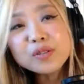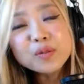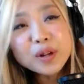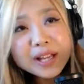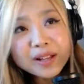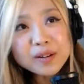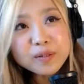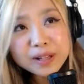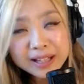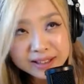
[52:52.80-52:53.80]

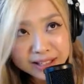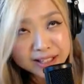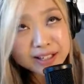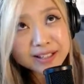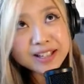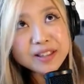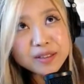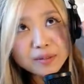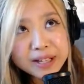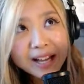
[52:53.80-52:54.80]
literally
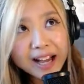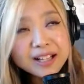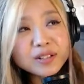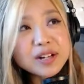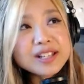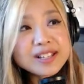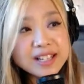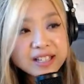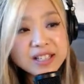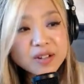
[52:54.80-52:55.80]

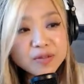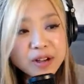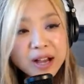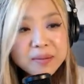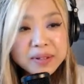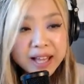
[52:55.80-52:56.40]
365